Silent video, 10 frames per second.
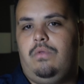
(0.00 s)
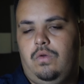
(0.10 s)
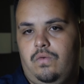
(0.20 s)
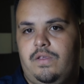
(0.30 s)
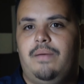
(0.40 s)

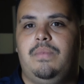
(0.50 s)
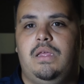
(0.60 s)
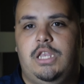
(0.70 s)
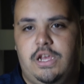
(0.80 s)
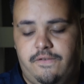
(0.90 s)
do
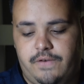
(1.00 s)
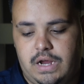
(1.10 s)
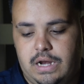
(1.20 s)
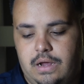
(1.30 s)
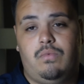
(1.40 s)
something
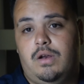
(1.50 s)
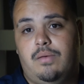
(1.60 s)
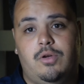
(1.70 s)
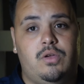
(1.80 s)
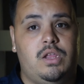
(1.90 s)
different, whatever you